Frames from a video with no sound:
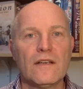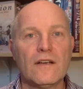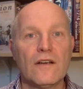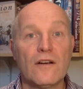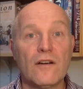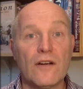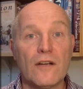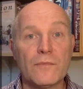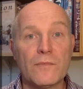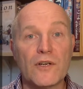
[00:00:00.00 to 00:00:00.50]

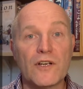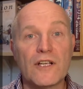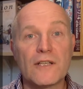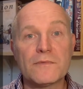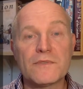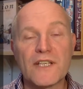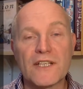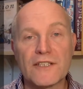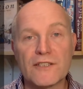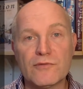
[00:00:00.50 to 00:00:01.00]
Hi, my
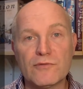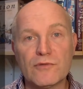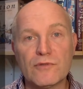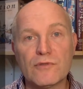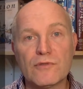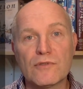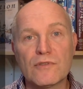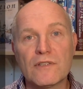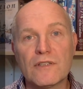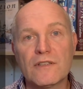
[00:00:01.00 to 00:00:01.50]
name's Andy
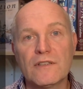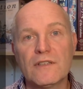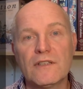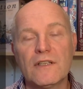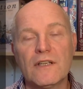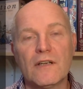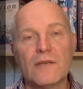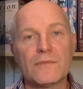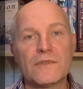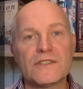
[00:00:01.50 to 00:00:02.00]
Rourke.
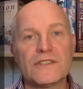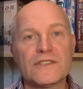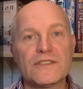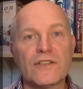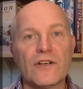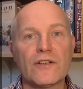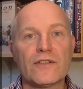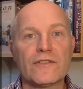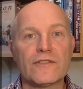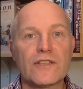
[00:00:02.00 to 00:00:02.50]
I'm the
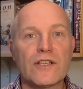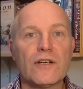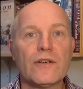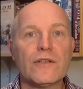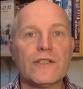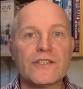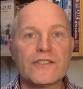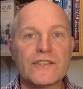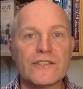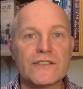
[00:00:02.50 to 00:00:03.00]
designer of
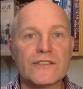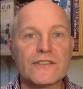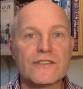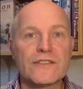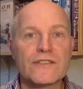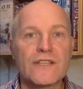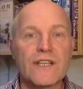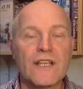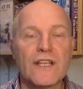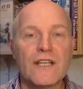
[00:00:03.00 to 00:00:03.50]

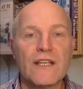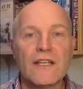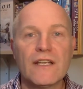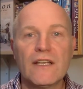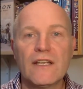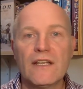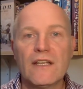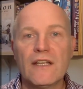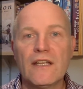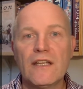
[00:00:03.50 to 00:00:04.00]
Coalitions.
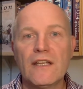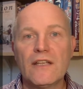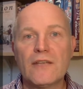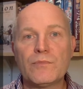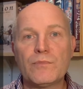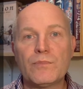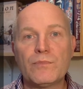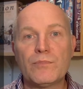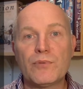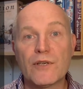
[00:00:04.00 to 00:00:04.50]

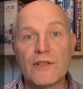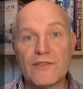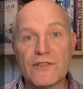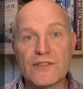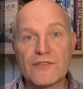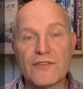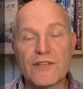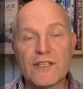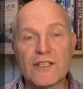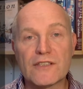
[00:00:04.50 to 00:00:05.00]
In
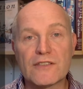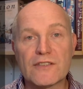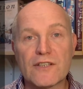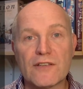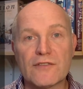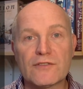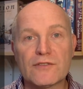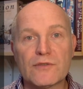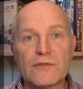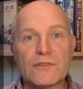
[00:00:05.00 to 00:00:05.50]
previous videos,
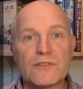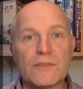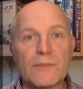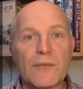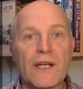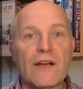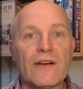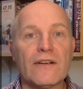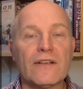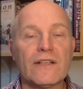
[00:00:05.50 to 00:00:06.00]
I've talked
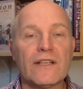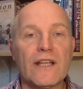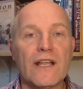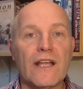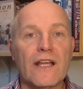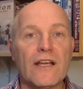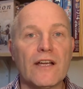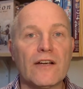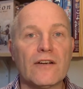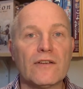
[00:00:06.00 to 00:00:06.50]
about
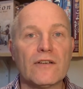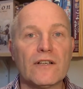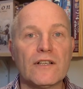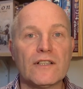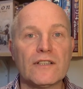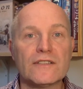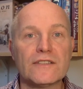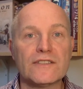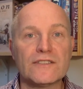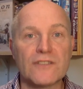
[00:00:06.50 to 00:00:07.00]
how
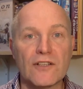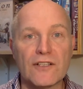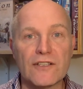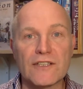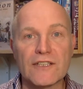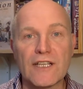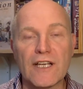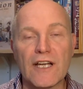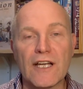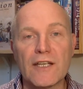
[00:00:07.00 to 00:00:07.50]
I designed
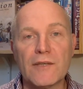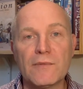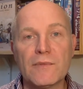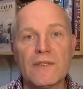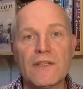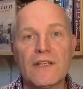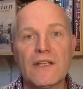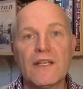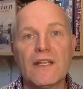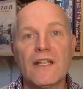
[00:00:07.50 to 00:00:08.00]
the game
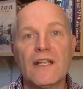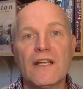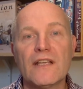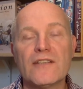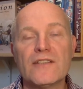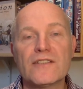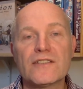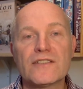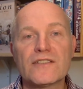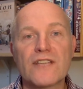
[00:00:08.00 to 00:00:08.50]

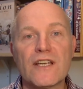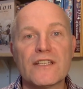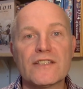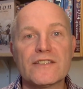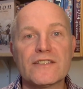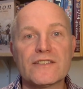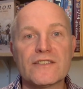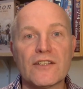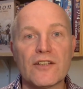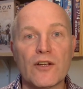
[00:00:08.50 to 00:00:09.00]
and the
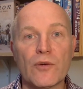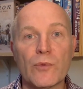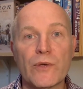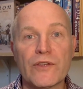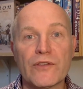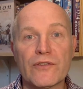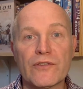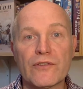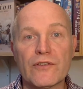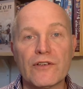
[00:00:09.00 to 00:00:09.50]
stages that I
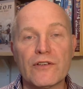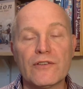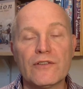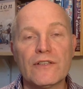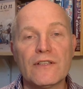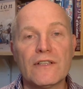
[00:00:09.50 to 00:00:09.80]
went through.